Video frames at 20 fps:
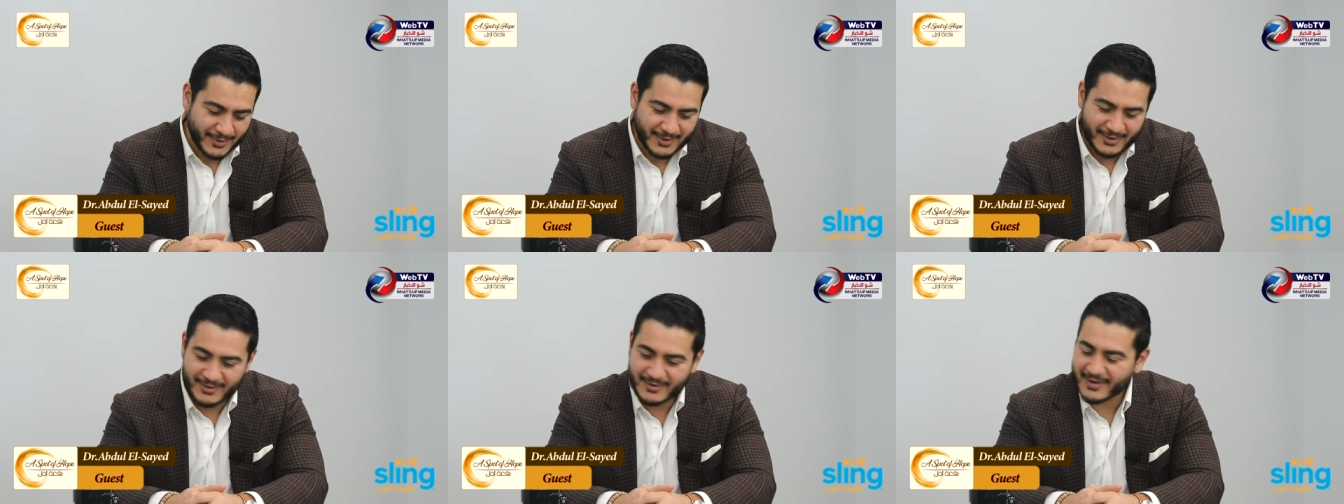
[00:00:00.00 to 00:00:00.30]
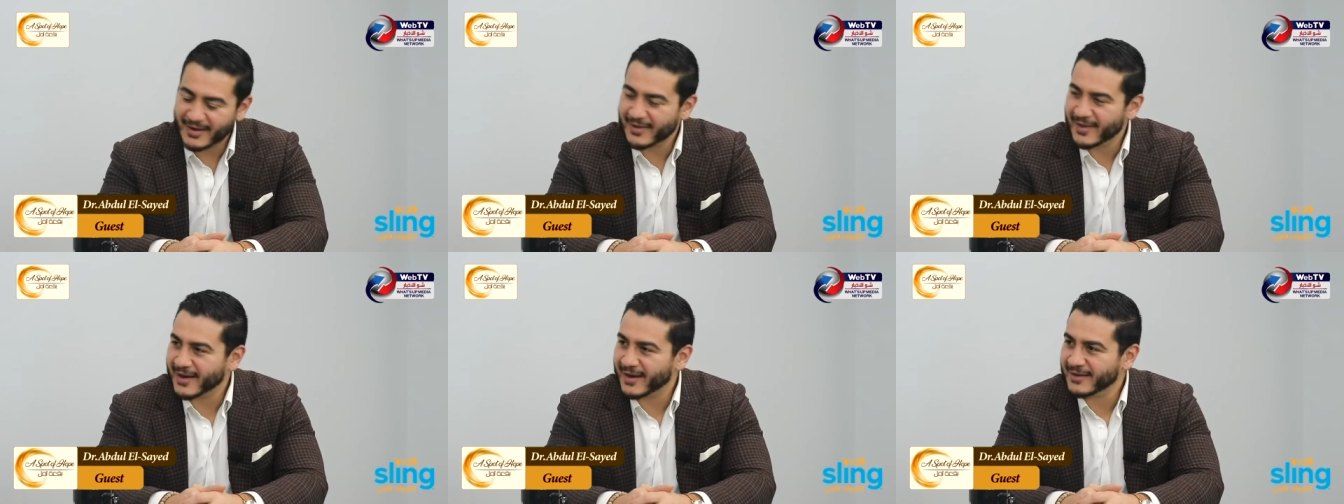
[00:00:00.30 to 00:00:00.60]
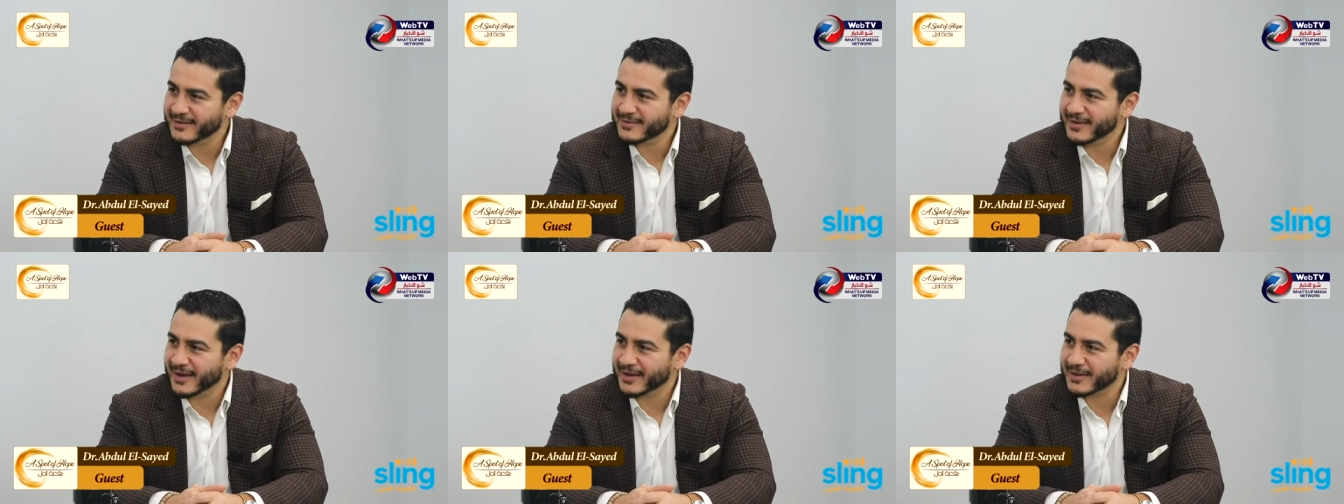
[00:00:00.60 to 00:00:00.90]
could say that
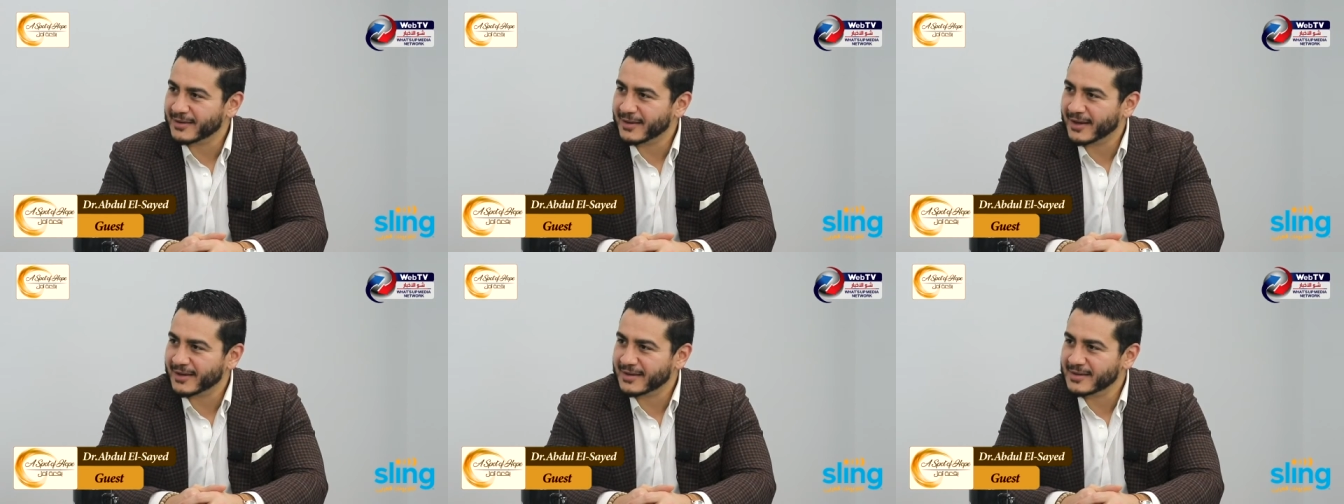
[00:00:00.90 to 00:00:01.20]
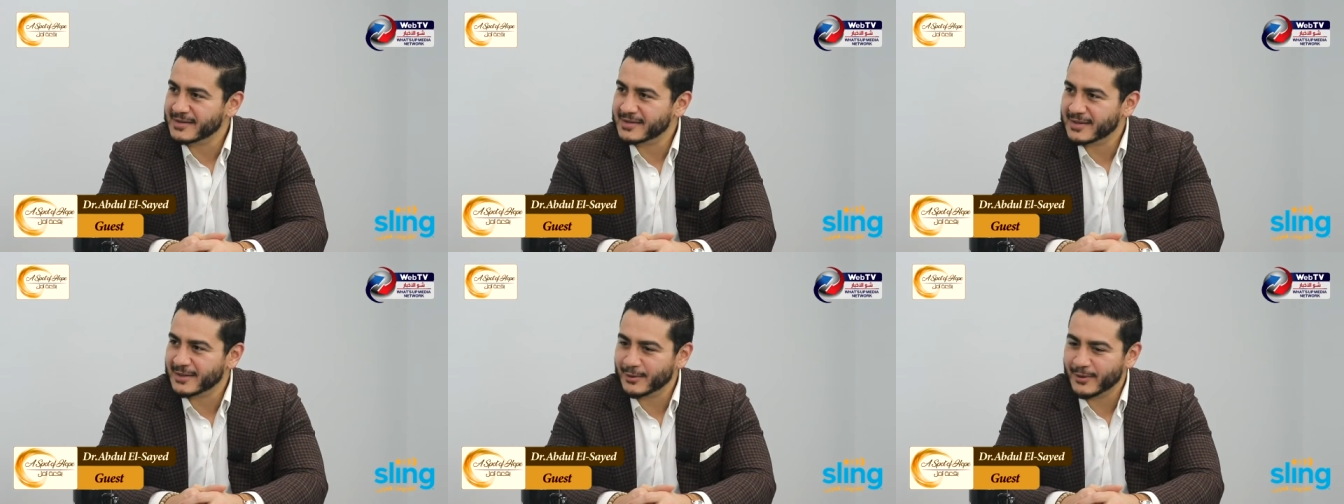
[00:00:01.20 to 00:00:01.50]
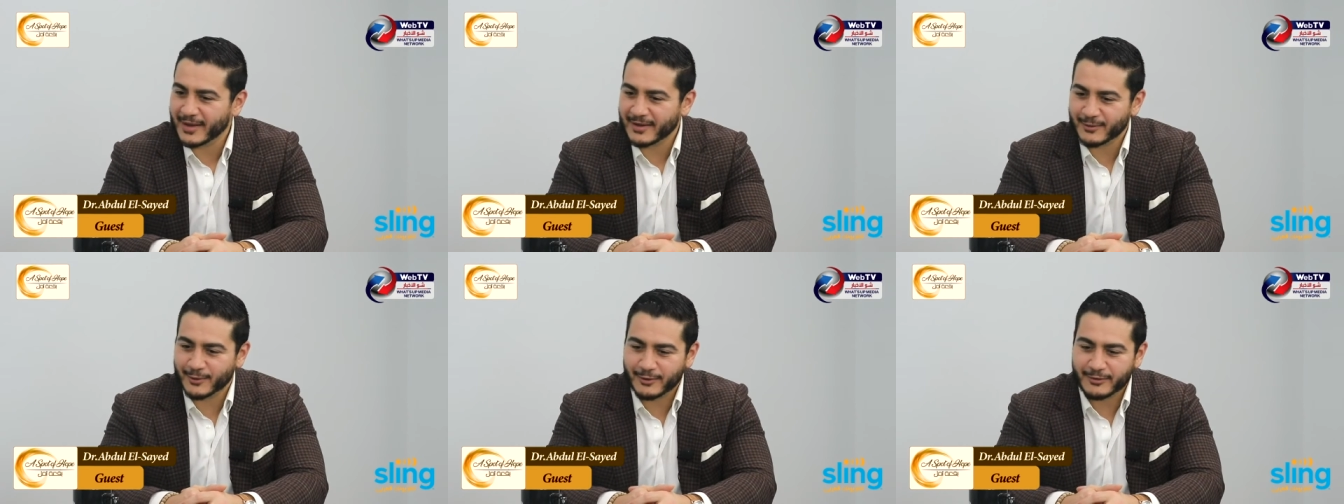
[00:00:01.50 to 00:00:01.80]
I continue
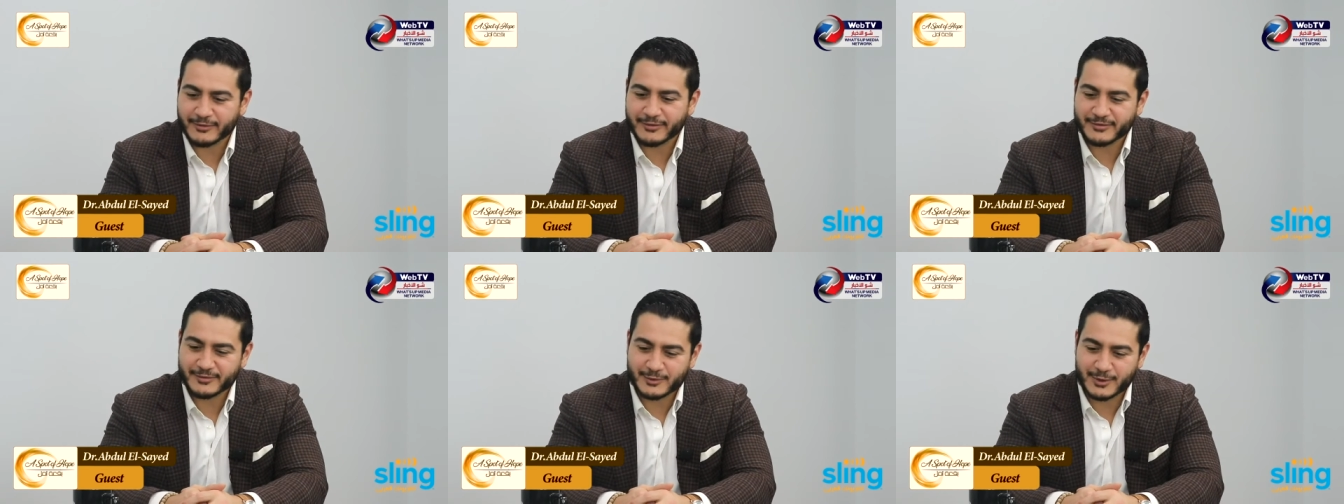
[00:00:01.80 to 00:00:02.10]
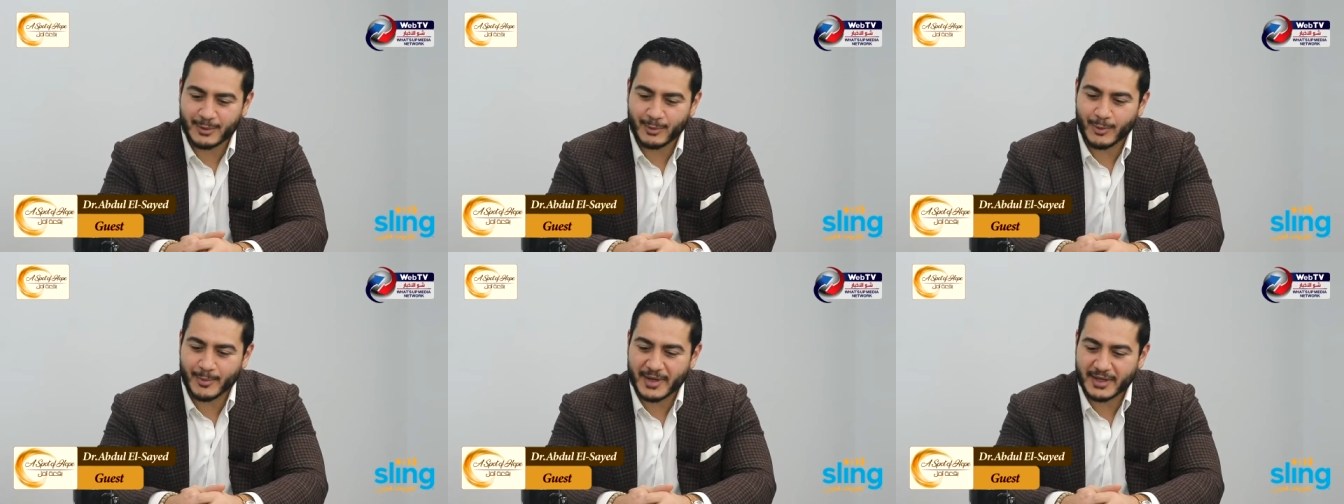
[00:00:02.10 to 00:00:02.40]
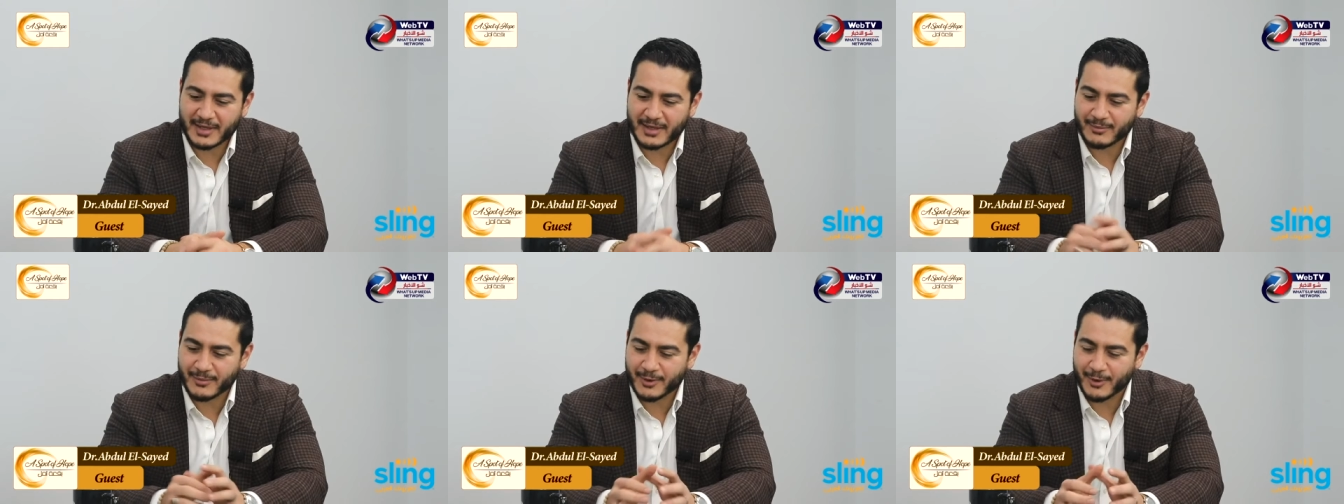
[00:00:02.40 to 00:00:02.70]
that sort of
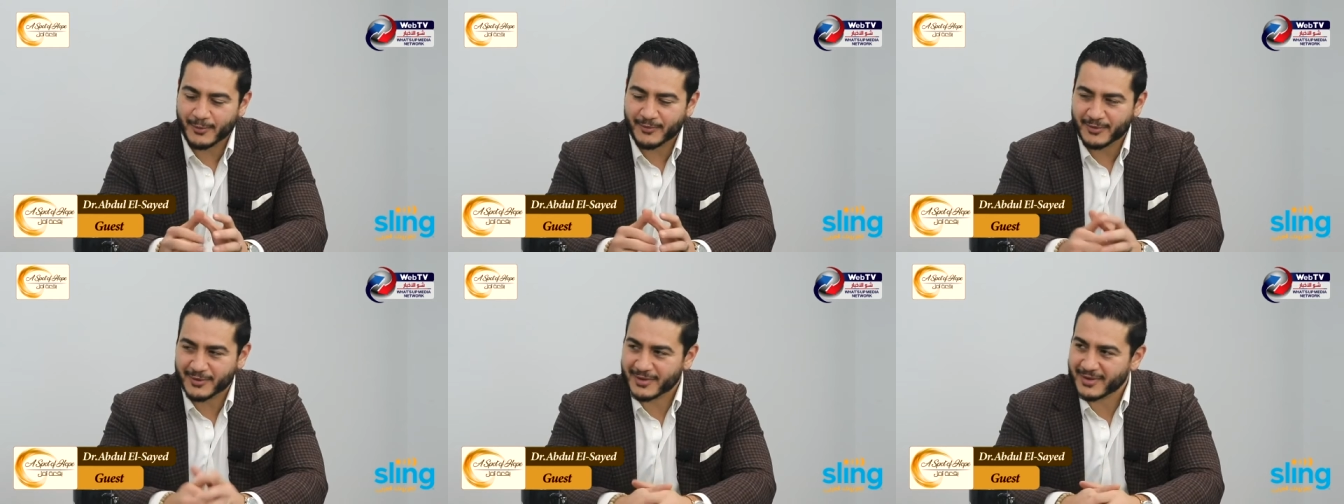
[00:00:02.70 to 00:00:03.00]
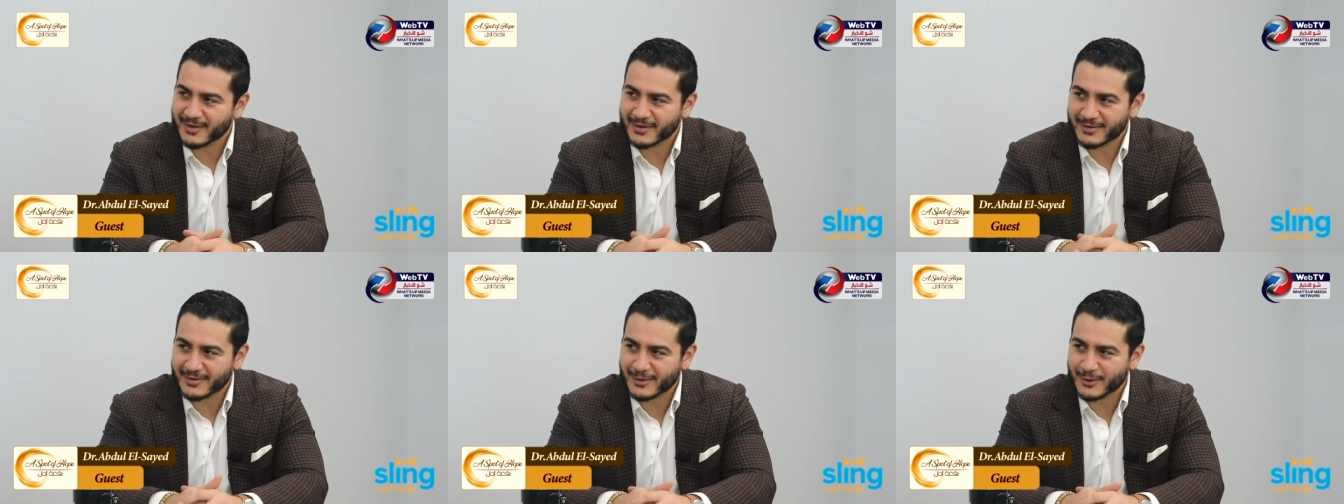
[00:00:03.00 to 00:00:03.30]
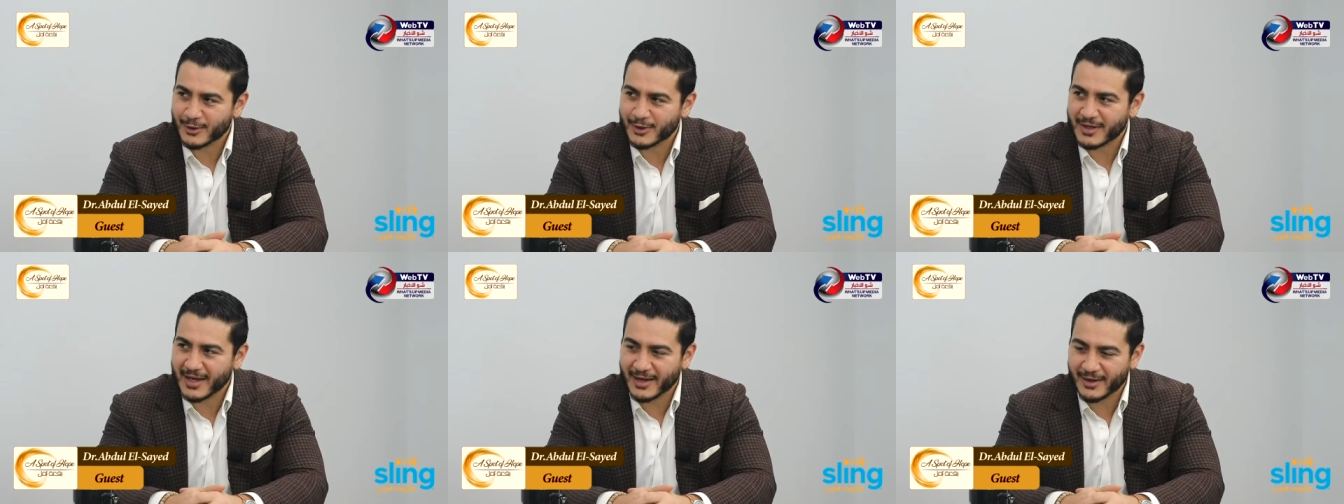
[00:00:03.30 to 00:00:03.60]
troublemaking, but hopefully the
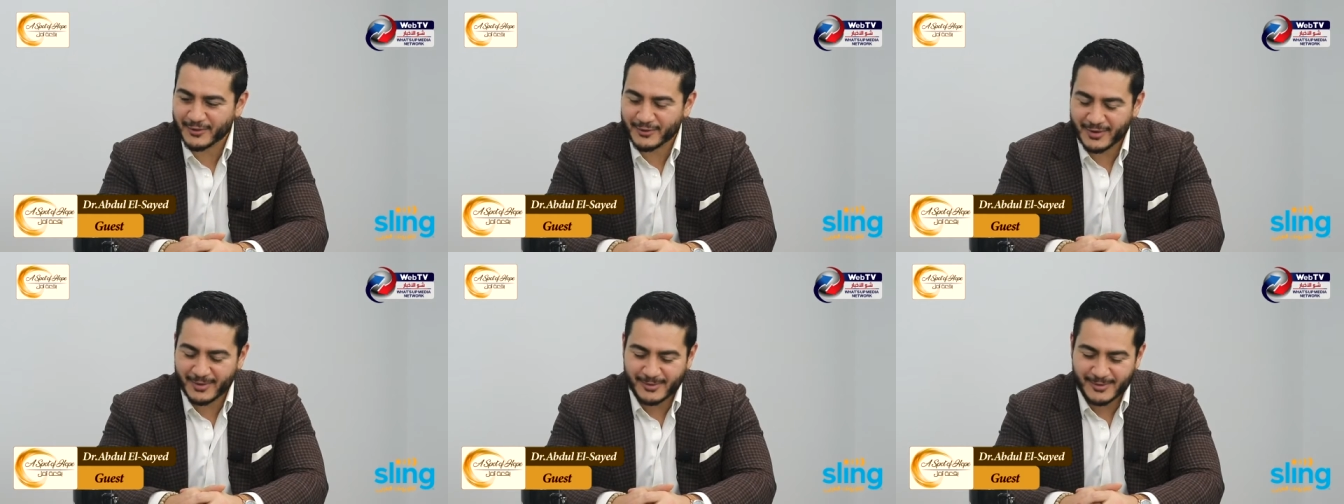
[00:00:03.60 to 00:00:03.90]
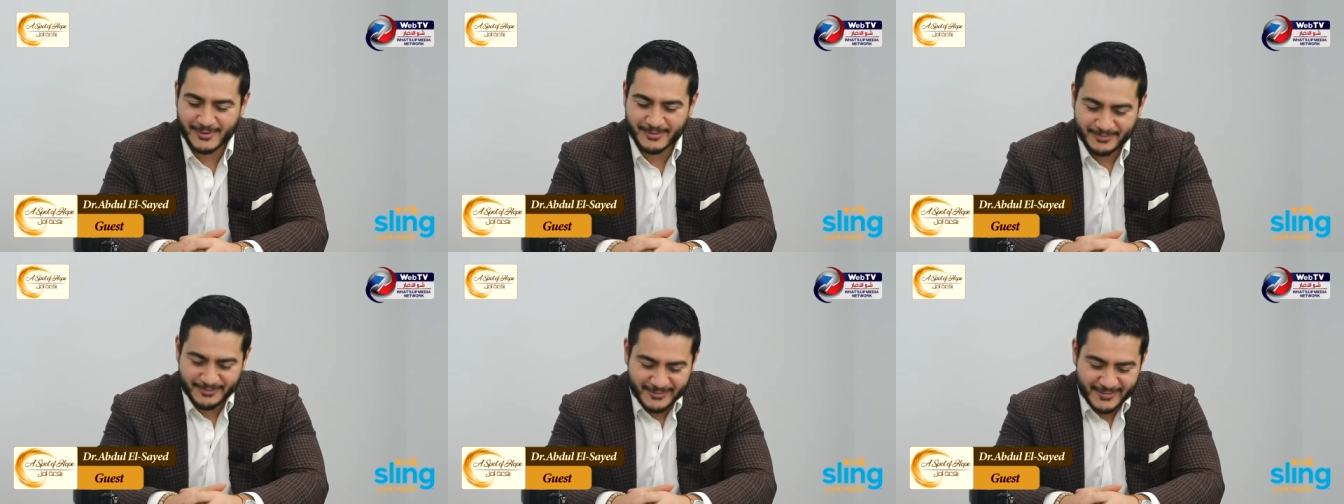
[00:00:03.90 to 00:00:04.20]
good kind of trouble.